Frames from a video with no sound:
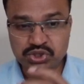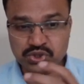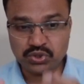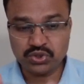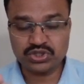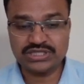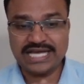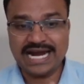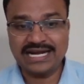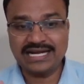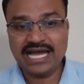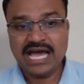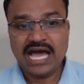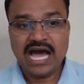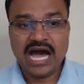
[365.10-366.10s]
shows
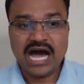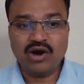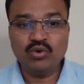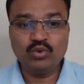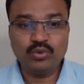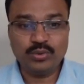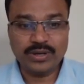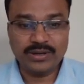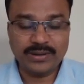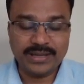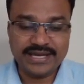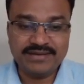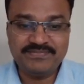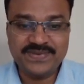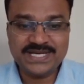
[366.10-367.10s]
that how
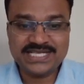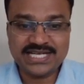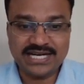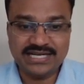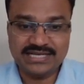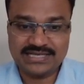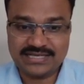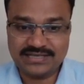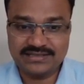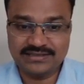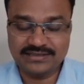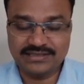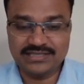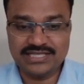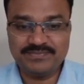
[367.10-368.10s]

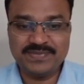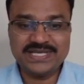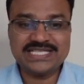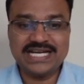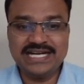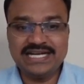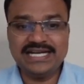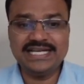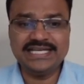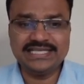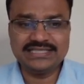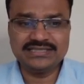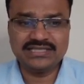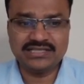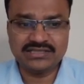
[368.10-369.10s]

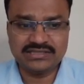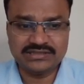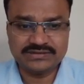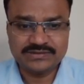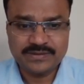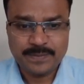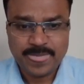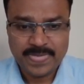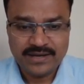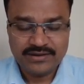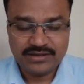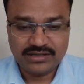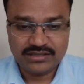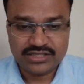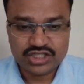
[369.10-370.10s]
efficiently the
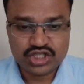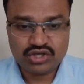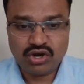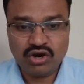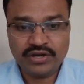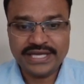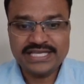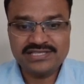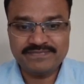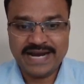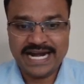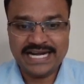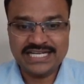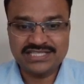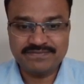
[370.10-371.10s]
stock is
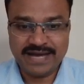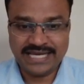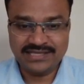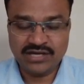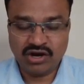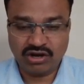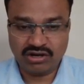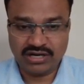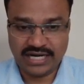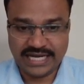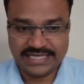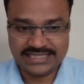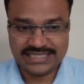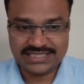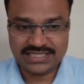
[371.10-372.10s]
managed by the
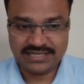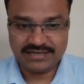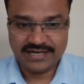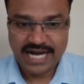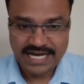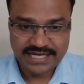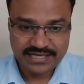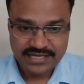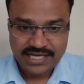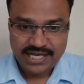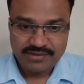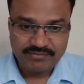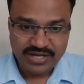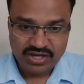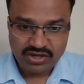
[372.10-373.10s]
organization, right?
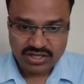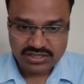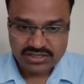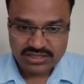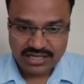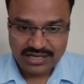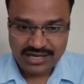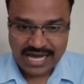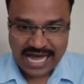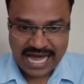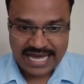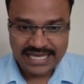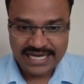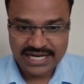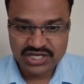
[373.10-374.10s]
Because a
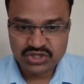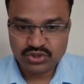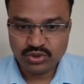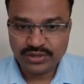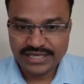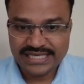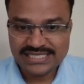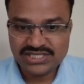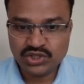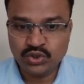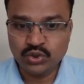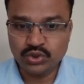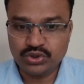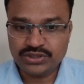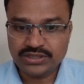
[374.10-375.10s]
high ratio is
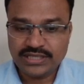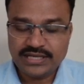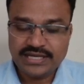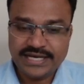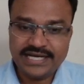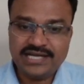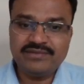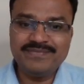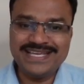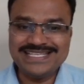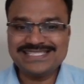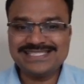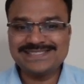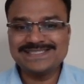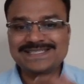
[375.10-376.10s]
good. It
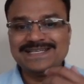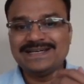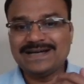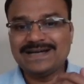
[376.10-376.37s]
means